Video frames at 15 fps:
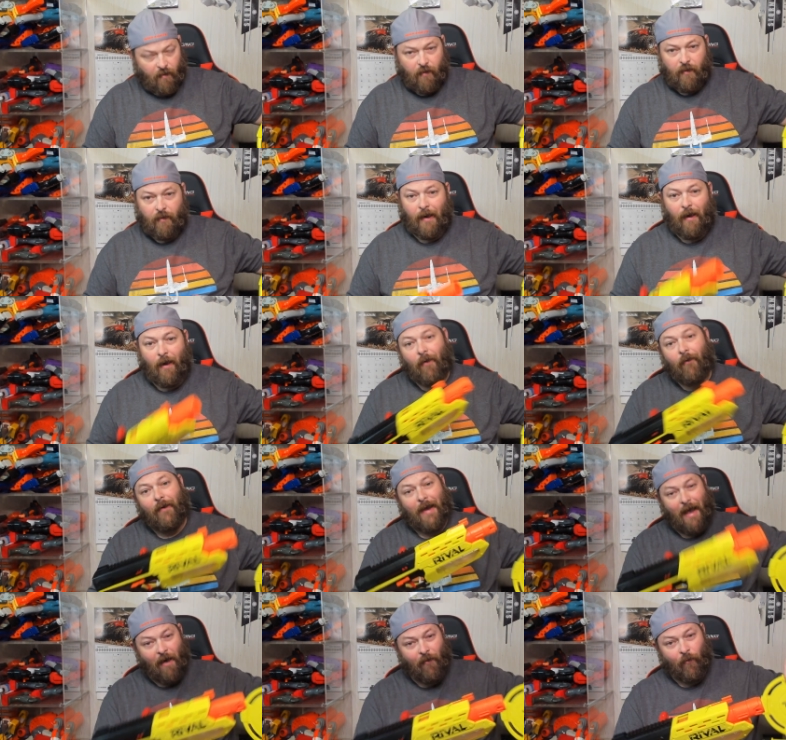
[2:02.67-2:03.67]
Now, I
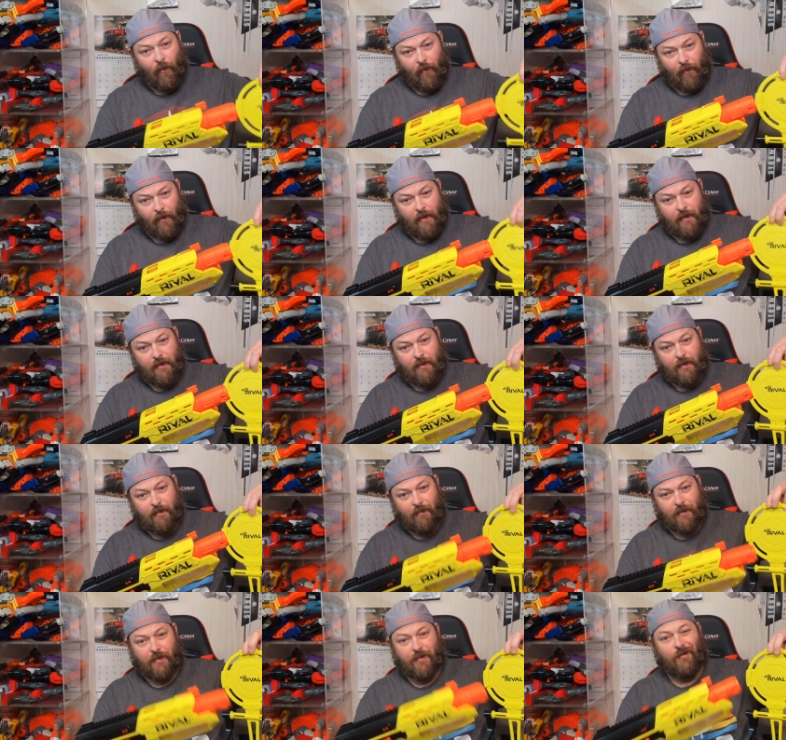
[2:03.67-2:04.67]
already have one of these.
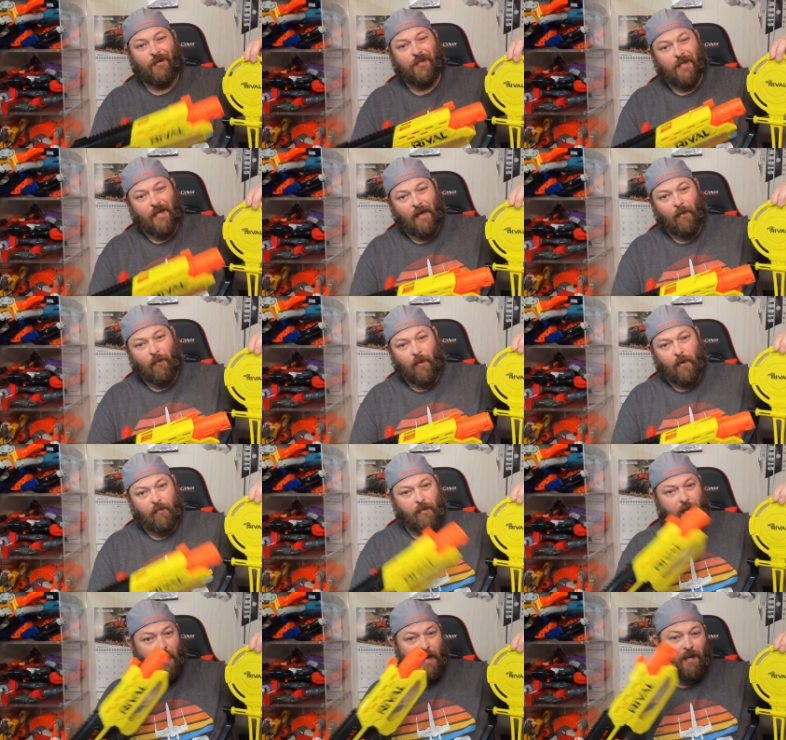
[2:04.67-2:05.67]
This is our second one.
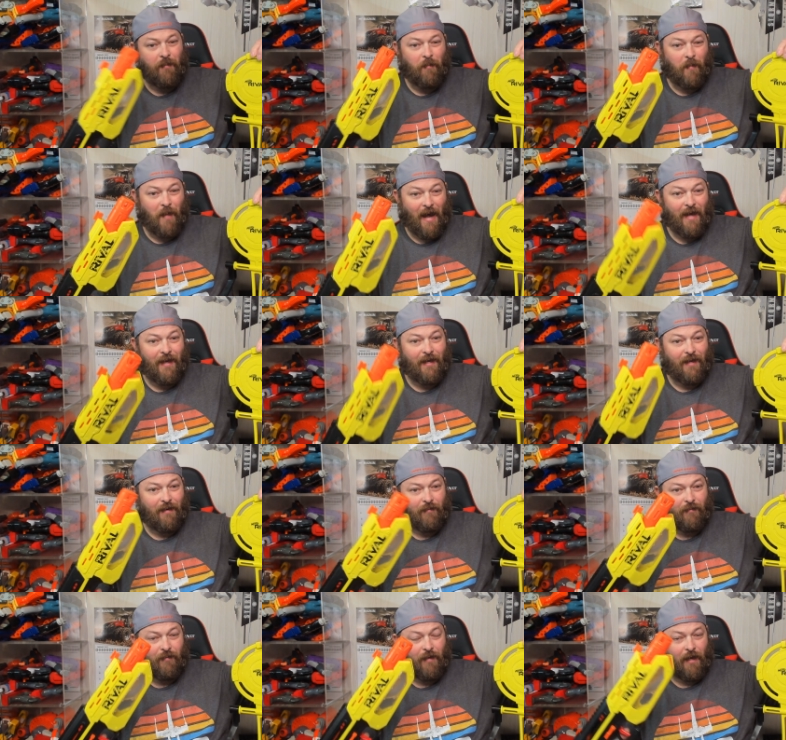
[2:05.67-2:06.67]
And I didn't buy it.
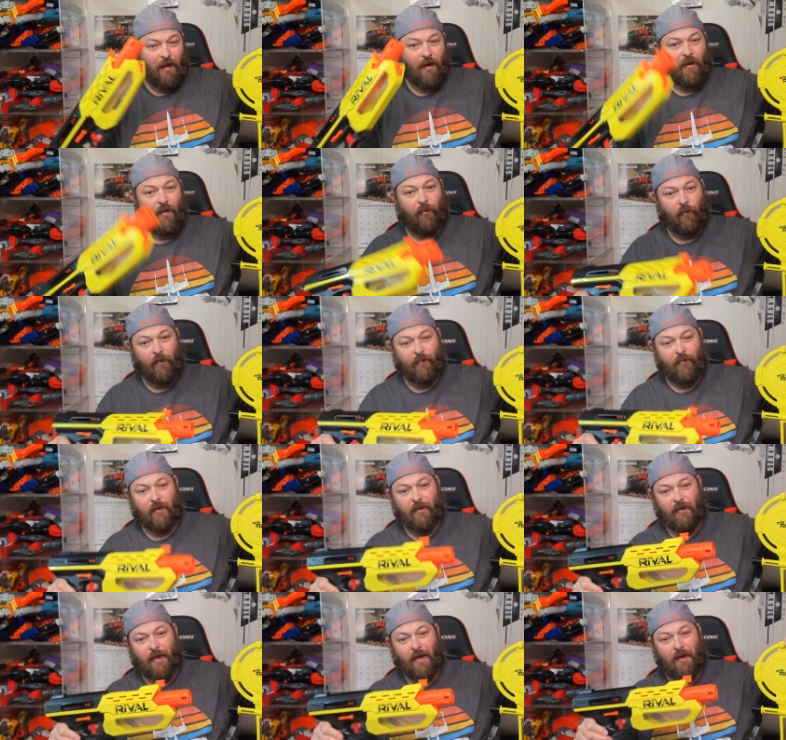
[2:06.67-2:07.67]
I got it
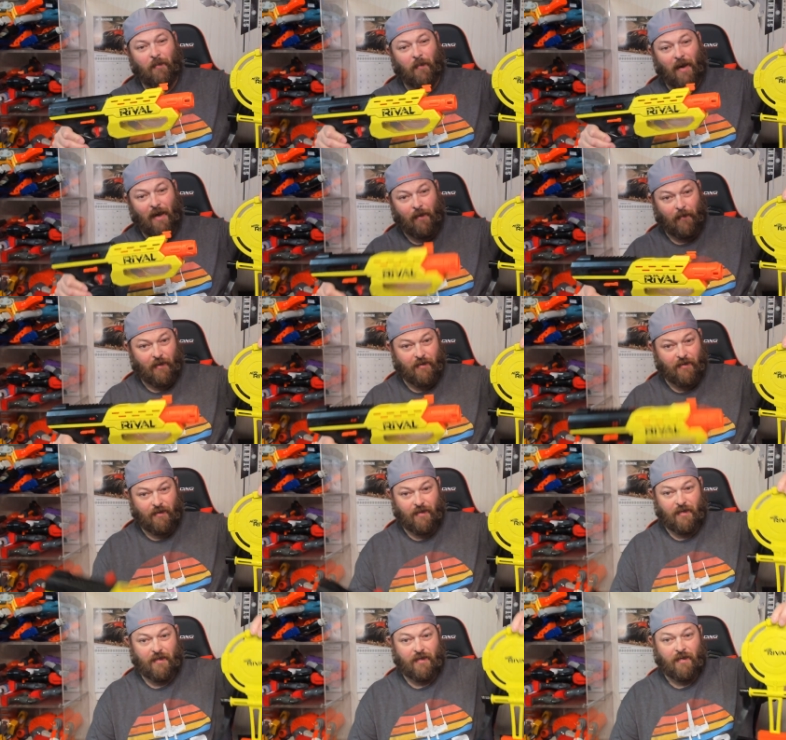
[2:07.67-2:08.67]
thrifted. I didn't buy it because of
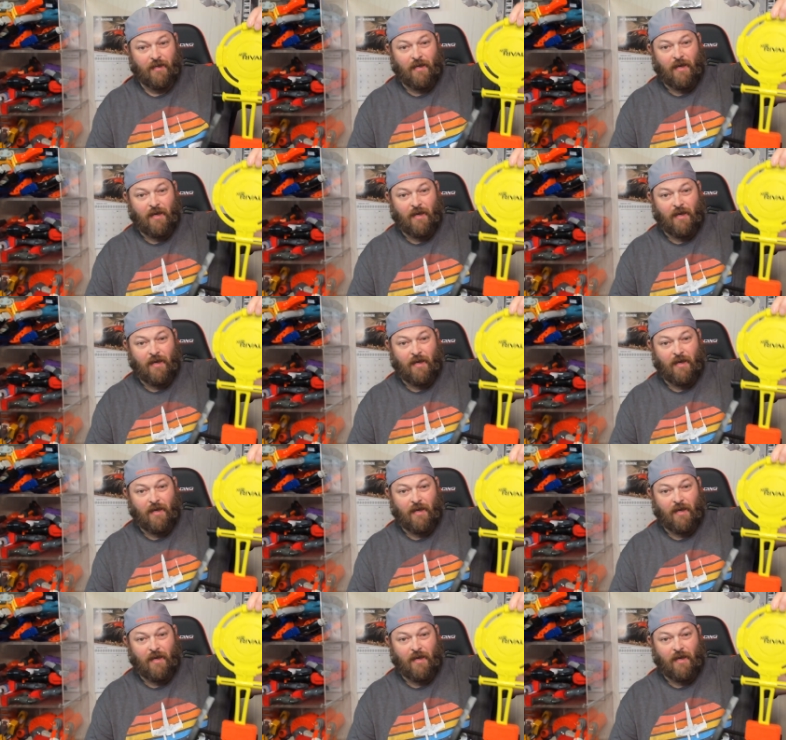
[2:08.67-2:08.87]
this.